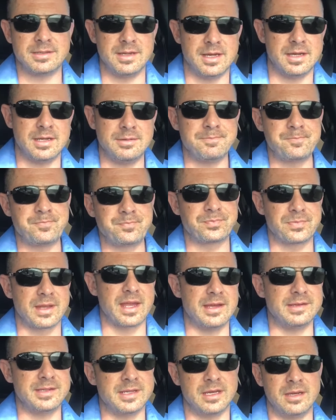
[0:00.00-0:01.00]
done.
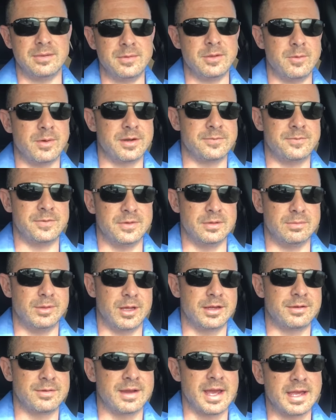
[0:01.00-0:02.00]
I tell them you want a full
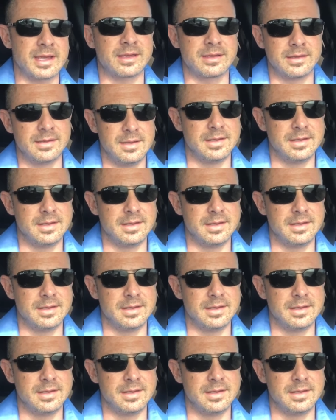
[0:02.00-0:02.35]
blood work.